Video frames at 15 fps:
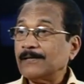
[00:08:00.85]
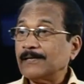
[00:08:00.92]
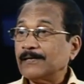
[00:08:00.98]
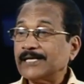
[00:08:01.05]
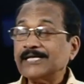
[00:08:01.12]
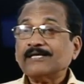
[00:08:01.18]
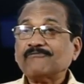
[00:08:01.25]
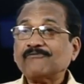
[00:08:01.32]

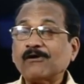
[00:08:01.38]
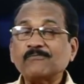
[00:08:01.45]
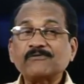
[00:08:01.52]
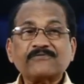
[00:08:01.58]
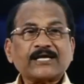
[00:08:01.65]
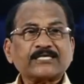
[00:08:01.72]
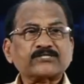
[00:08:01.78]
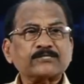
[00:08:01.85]
in the form of
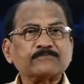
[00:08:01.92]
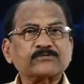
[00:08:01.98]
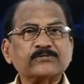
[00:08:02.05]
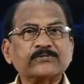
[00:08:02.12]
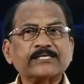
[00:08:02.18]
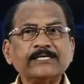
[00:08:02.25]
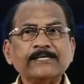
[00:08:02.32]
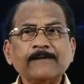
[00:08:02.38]
customs
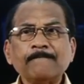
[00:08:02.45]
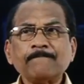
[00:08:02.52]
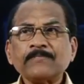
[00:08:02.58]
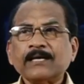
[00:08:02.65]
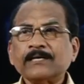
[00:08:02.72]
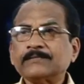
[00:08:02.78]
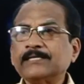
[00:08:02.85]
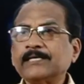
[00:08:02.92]
duty,
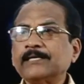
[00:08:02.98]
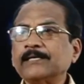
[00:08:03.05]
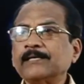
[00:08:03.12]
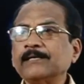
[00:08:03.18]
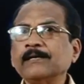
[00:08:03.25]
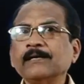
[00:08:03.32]
the